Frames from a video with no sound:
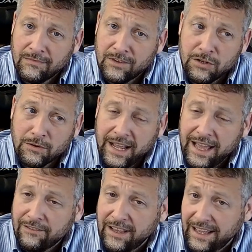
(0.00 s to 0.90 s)
you don't
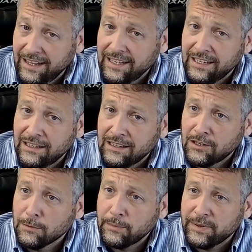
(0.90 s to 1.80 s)
have any
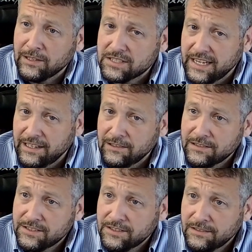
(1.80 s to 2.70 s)
curb appeal
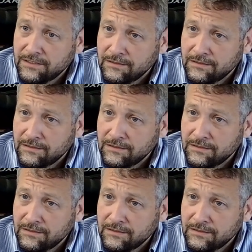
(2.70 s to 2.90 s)
standards,